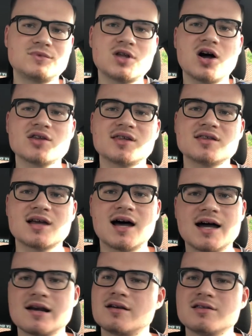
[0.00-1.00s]
tossed
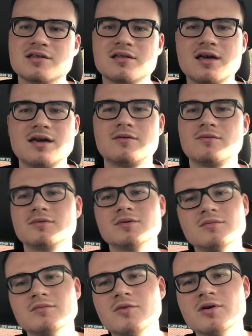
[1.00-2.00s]
aside, because it's like,
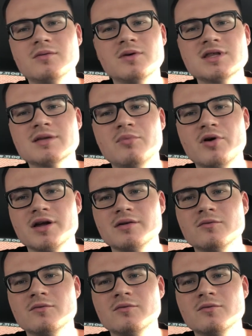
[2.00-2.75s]
what's the point?